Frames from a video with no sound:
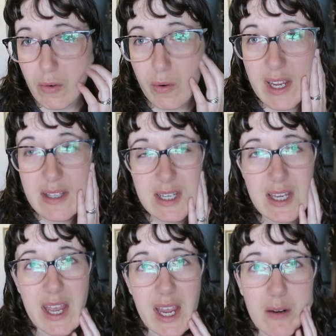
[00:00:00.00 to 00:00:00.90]

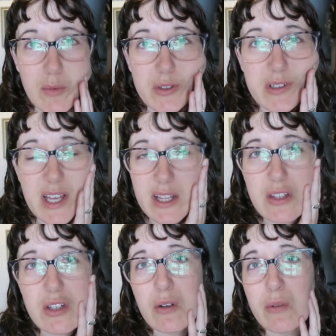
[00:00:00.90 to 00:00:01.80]
grazing animals and
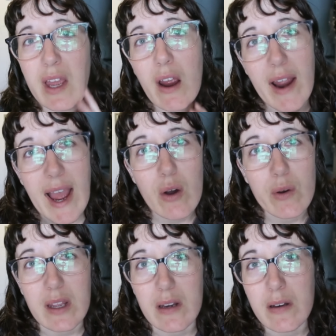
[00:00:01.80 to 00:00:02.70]
so they are
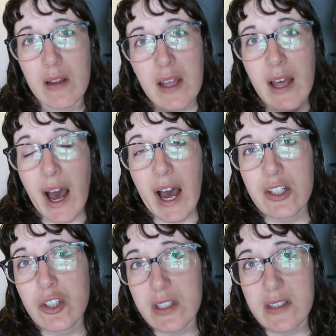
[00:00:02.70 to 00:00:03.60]
out in
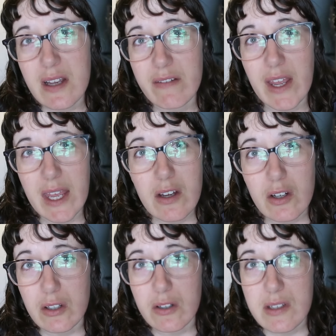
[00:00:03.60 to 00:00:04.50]
hundreds of
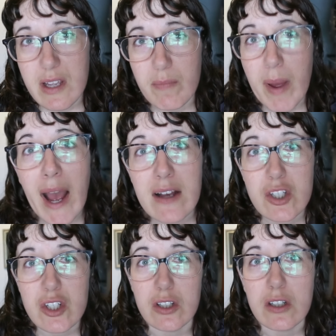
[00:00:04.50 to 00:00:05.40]
acres of
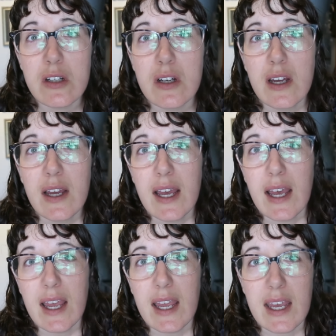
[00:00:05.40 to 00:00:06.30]
pasture
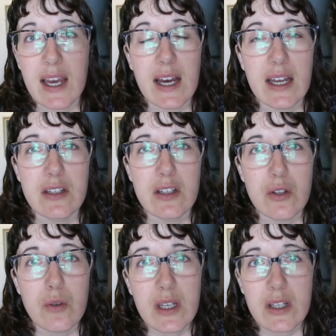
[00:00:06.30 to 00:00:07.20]
and
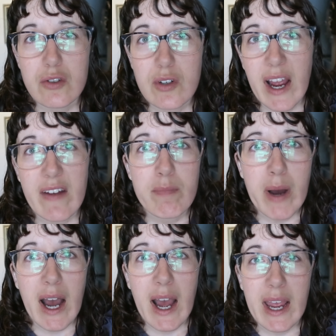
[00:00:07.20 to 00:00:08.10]
you can drive
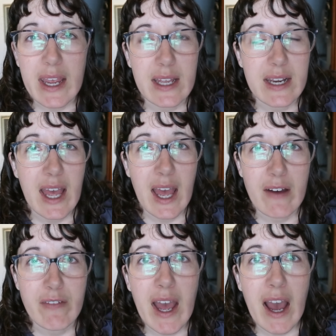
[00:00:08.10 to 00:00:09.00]
by and
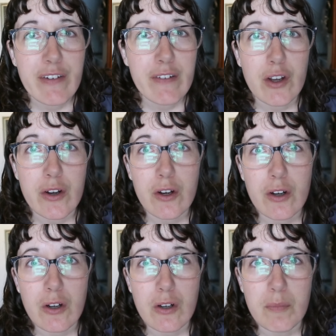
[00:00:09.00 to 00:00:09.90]
have half of your
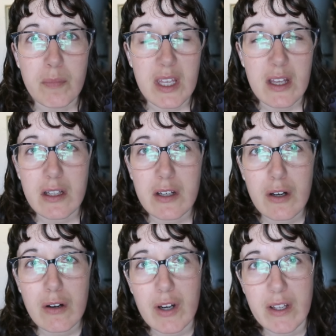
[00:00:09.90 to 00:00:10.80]
herd be clear
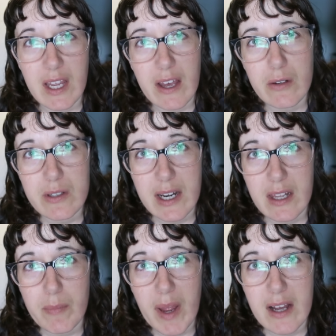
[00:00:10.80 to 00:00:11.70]
over on the other side
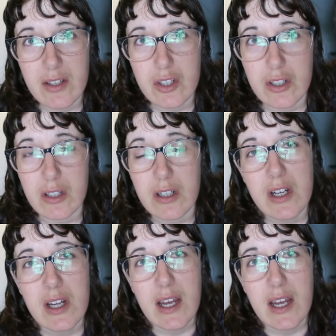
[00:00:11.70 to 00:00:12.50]
of the pasture